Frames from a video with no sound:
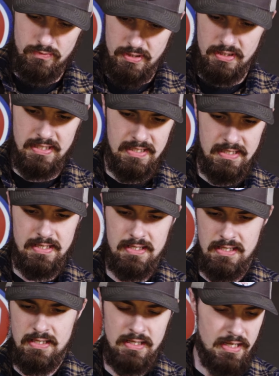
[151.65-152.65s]
really get
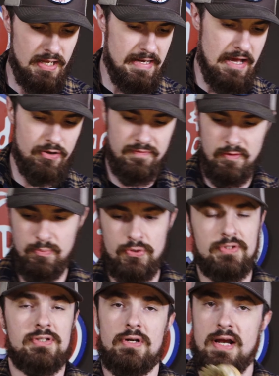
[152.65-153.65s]
in. Now if your
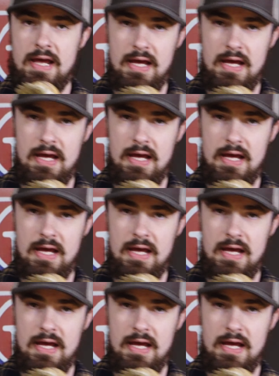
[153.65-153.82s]
boots are